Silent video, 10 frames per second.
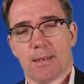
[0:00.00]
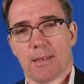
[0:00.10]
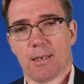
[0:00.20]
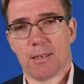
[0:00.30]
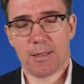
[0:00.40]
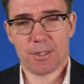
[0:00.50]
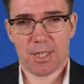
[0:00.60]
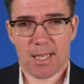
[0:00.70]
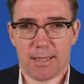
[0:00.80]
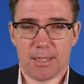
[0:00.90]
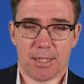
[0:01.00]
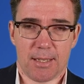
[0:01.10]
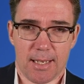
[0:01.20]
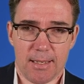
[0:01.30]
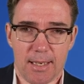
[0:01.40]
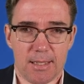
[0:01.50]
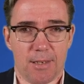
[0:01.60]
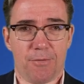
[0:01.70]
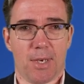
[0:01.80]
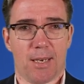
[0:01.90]
Another challenge then is
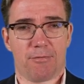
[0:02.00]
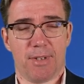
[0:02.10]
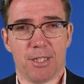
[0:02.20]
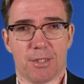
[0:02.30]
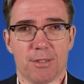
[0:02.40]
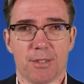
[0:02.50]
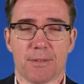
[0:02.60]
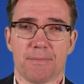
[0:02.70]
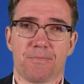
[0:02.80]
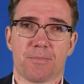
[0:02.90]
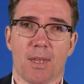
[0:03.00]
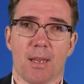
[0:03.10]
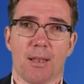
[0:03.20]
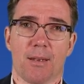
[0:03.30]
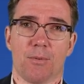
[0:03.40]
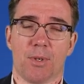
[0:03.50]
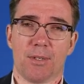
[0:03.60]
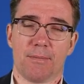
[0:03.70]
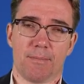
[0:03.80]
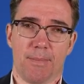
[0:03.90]
if you have regions,
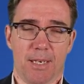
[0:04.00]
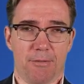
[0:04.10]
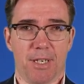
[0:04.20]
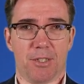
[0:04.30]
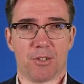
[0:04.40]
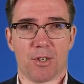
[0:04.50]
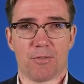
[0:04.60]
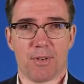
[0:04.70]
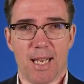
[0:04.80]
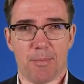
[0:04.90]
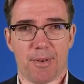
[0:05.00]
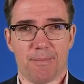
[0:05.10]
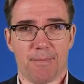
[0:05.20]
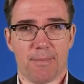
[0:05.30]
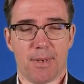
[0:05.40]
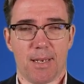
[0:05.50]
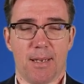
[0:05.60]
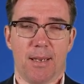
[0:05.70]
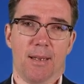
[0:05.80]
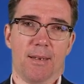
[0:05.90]
well, many regions overlap.
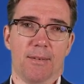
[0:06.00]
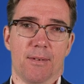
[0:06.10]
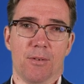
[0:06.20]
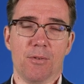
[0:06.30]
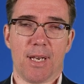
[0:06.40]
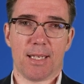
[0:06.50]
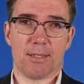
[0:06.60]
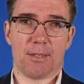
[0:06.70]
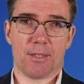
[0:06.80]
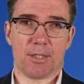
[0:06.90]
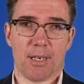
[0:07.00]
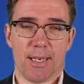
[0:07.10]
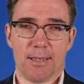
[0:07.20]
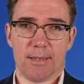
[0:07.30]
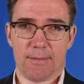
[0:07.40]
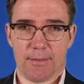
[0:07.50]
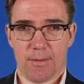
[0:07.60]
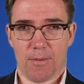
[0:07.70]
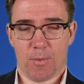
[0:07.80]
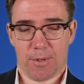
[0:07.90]
Who gets to decide
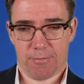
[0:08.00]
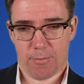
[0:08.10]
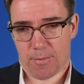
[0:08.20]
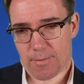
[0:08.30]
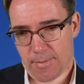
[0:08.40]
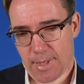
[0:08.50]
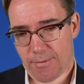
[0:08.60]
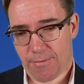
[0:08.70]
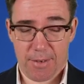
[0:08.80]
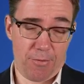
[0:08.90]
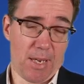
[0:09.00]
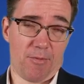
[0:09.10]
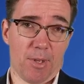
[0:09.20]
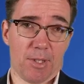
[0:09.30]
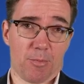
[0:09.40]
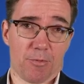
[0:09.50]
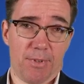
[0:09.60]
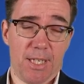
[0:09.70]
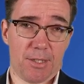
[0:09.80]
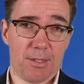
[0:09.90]
what, if you have multiple
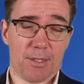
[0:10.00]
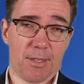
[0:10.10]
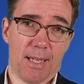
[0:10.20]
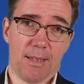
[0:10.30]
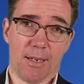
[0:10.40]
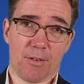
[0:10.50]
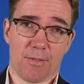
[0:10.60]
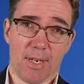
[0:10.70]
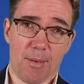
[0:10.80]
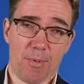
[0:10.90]
regions and they overlap,